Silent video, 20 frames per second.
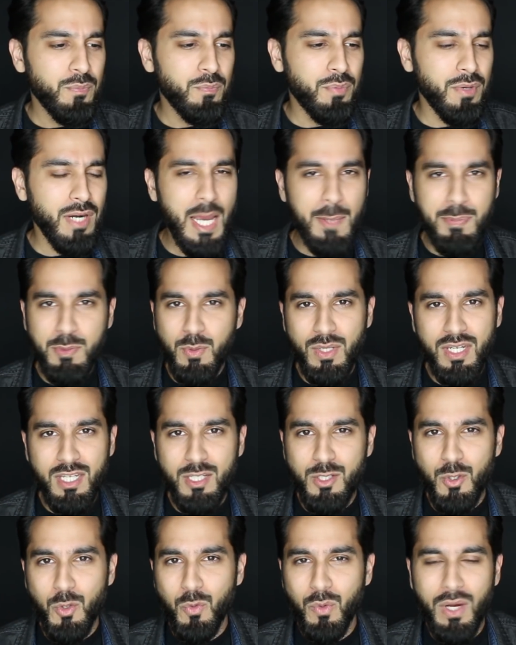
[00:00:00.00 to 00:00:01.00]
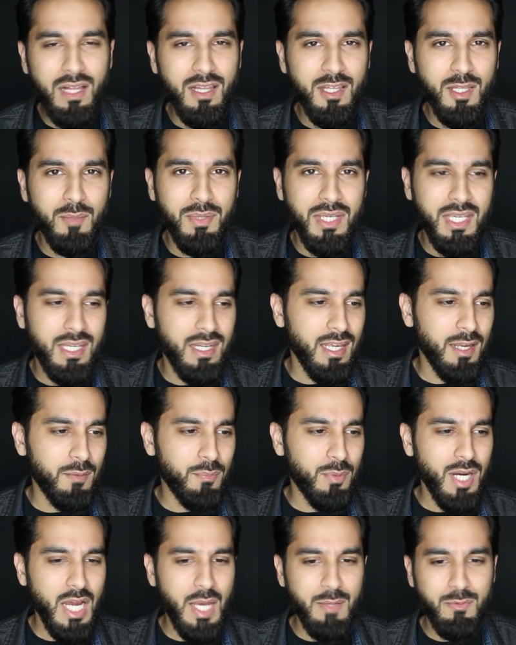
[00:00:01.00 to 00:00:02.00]
Perhaps we didn't do well in the beginning.
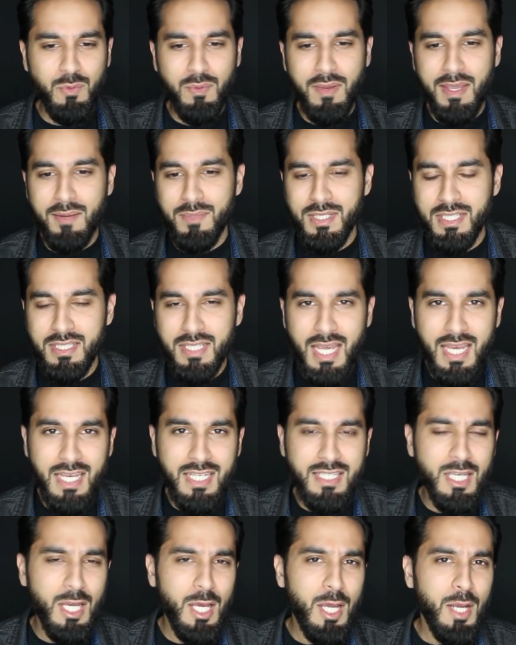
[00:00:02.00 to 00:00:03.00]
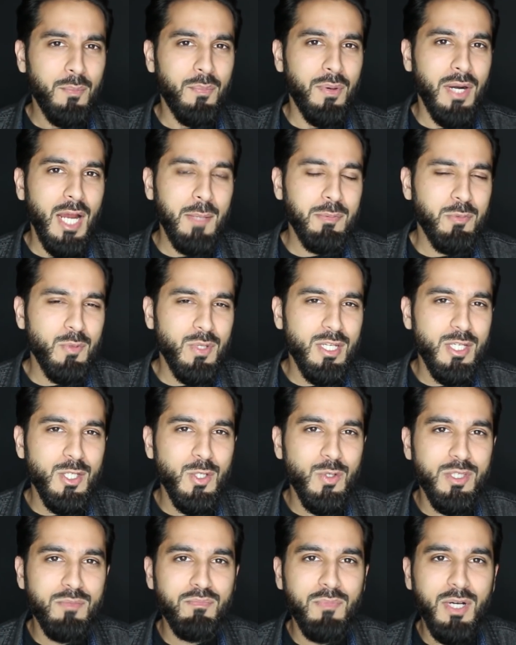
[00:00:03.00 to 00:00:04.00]
Perhaps we made mistakes. Perhaps we didn't
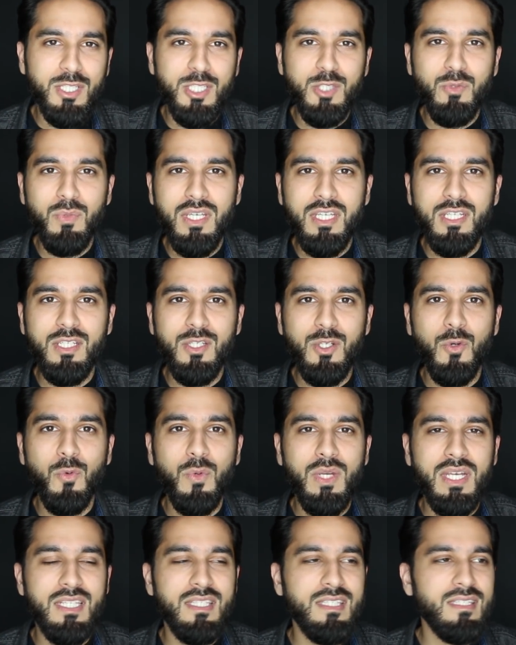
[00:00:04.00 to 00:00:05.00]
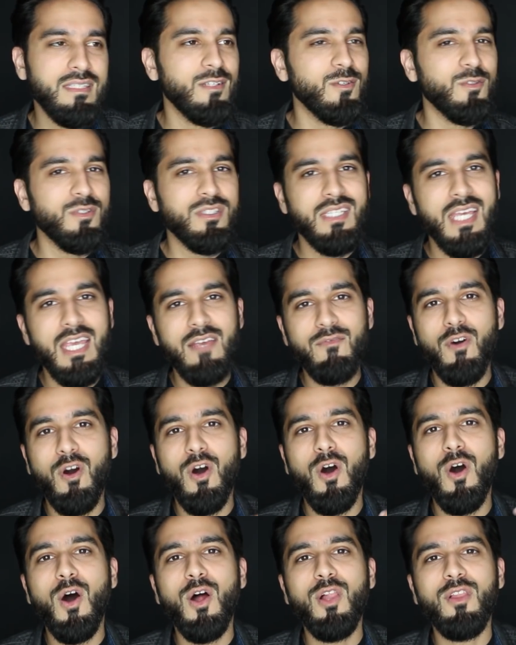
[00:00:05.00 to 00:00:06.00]
do as much as we could do. We could still save
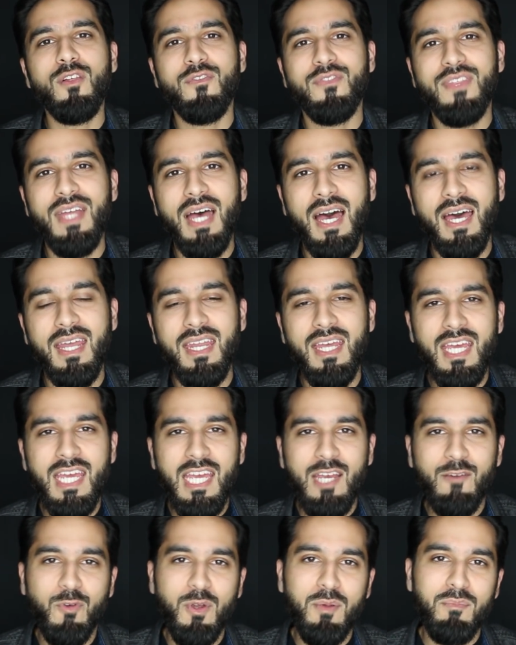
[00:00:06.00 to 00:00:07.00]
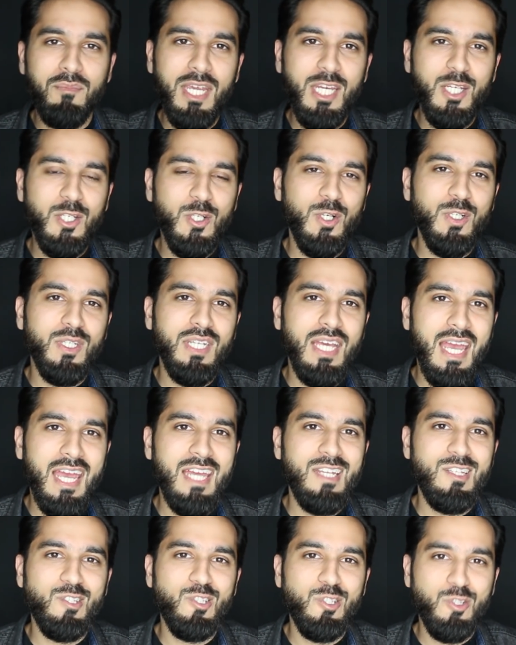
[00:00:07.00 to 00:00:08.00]
all of that if we make sure to
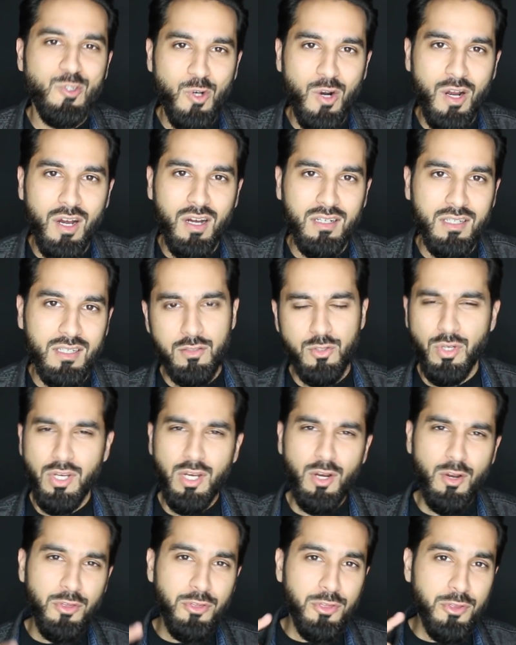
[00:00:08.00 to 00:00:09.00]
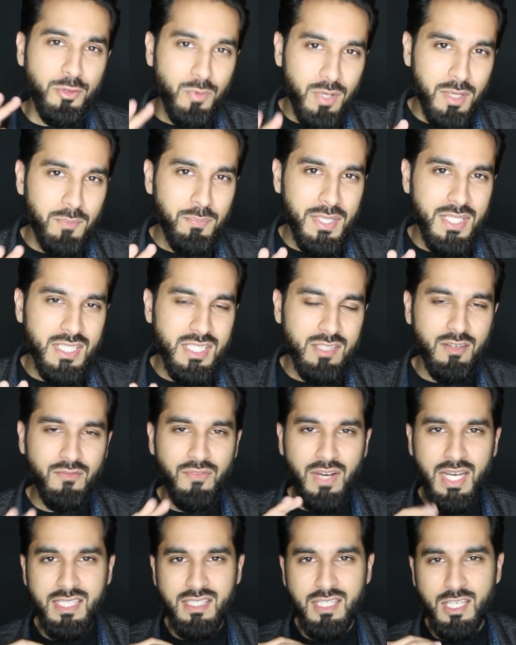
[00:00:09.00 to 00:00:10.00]
end strong. So here are 3 pieces of
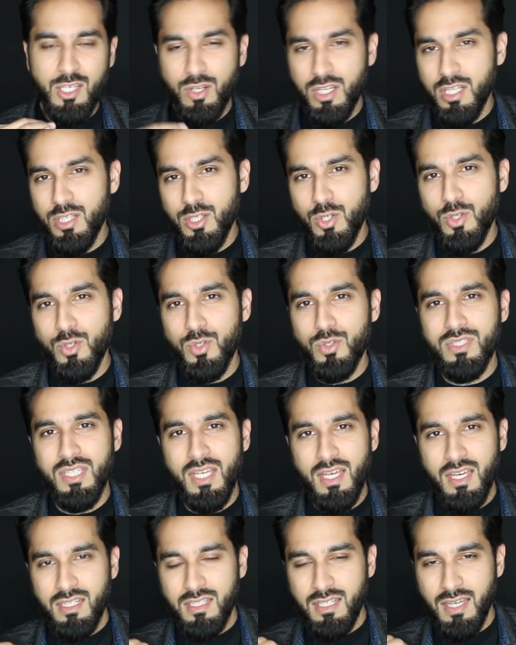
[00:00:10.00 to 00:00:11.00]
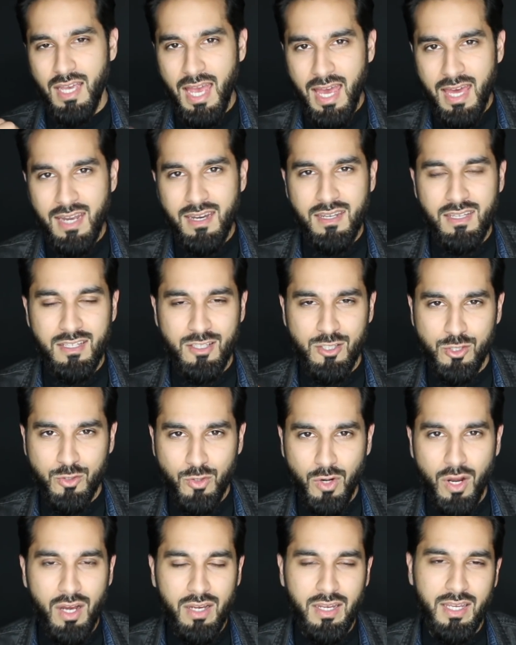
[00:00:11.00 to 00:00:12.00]
advice that you can use to end
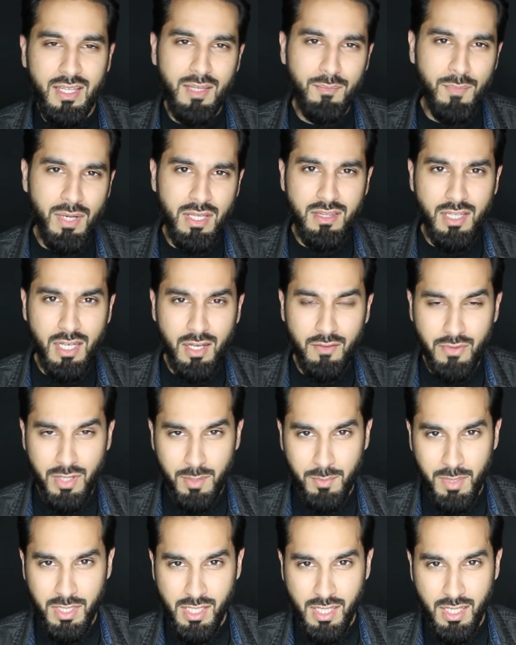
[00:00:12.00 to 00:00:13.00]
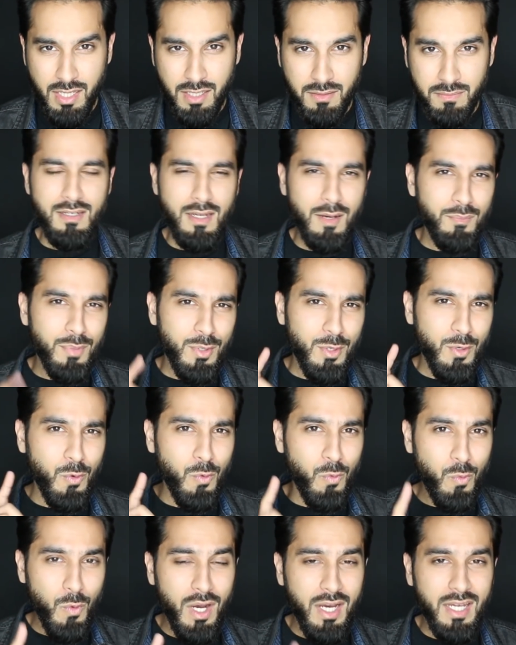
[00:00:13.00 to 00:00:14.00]
strong in the month of Ramadan. Number
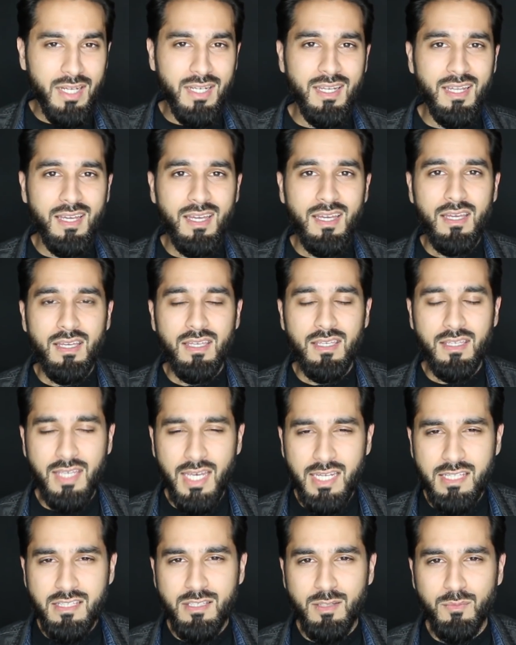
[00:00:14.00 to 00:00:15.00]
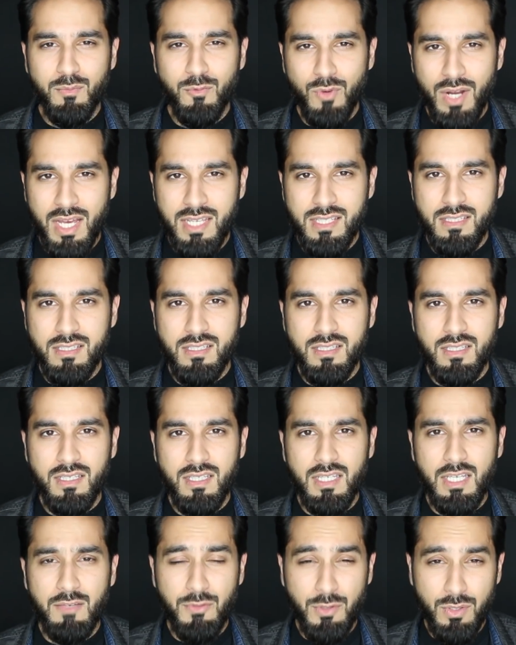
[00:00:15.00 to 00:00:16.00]
1, get some rest
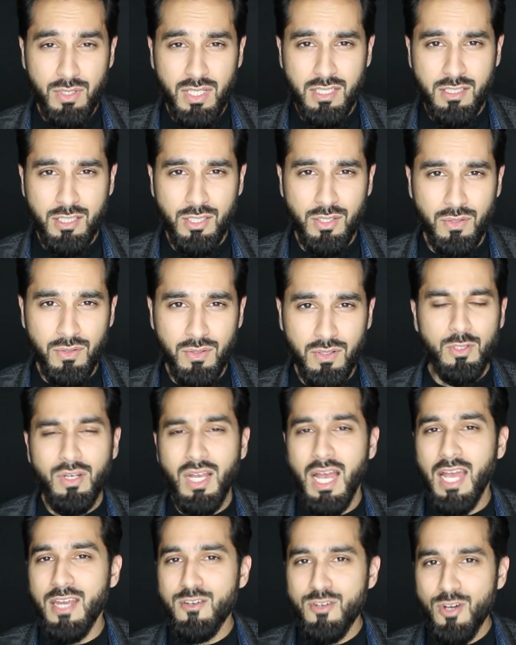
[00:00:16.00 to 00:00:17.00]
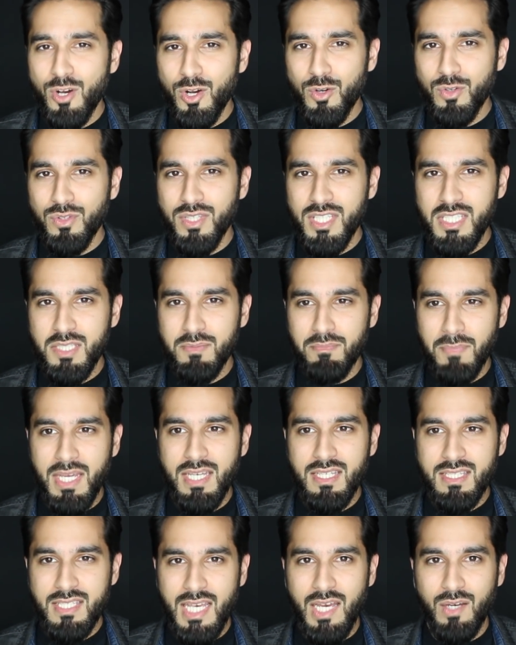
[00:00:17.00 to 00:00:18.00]
if you need to. Look, I know this
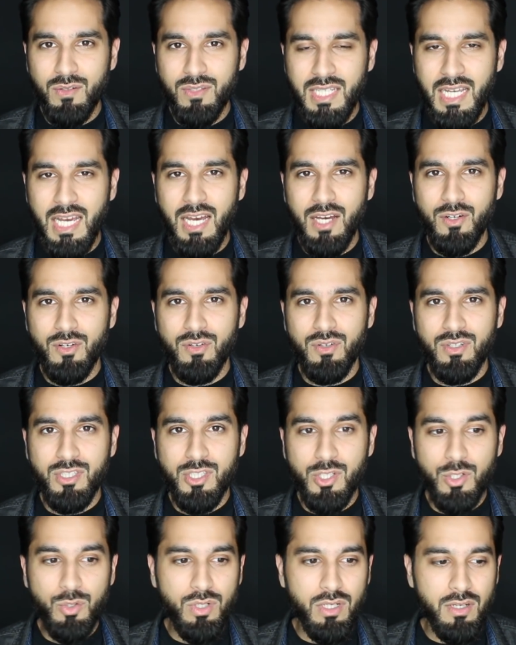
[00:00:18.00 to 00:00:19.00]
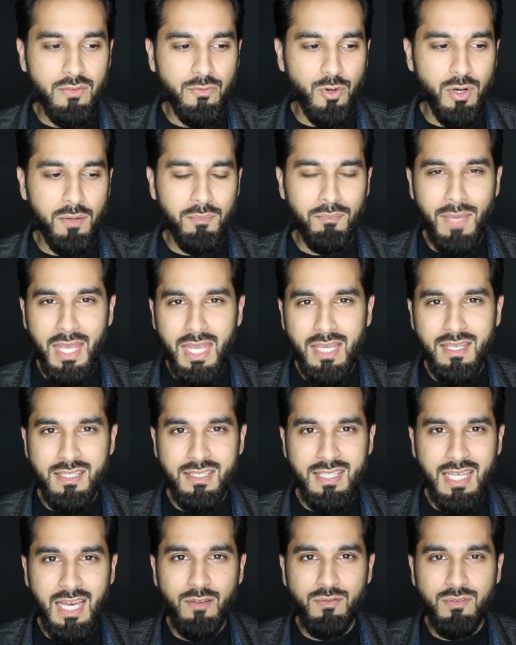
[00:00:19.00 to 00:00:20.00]
may sound counterintuitive, or it may
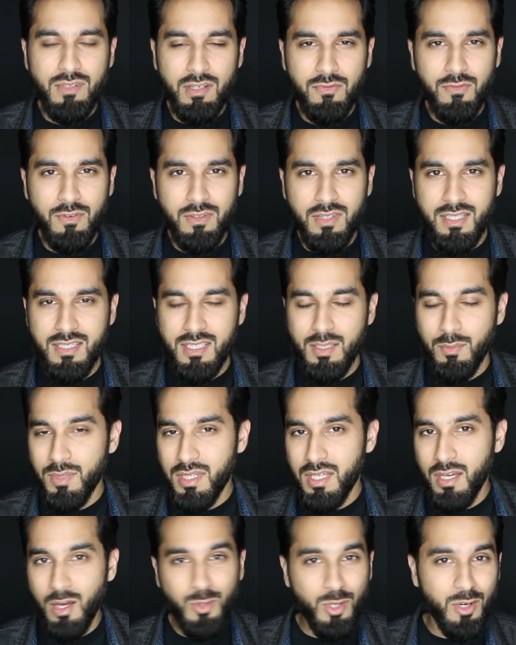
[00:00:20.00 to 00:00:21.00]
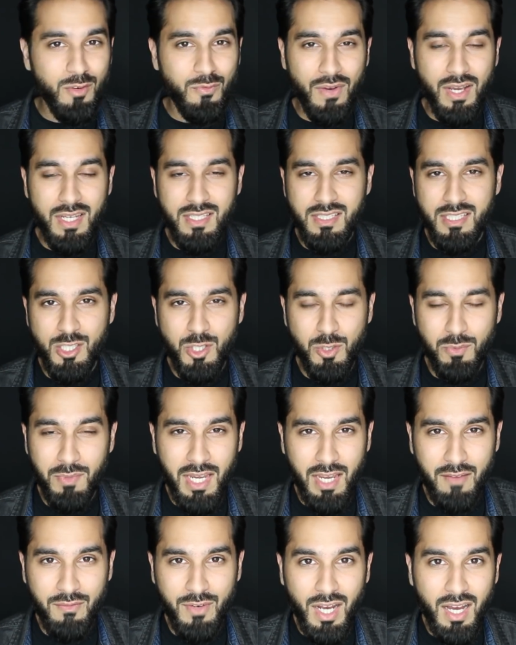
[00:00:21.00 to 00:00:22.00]
sound different than some of the other advice that you
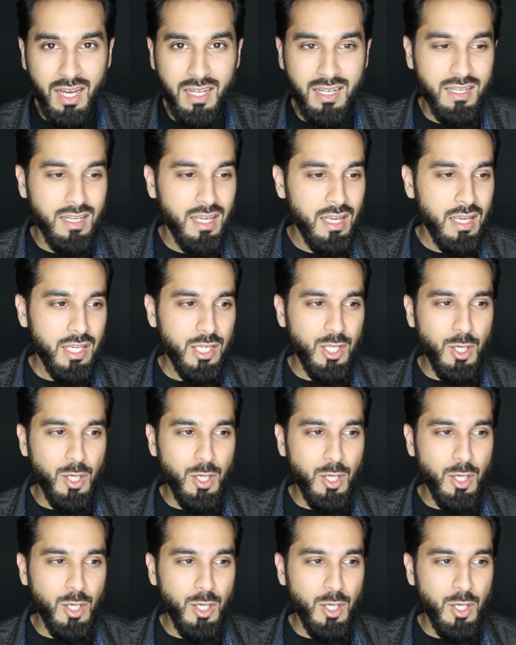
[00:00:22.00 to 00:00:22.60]
may have gotten.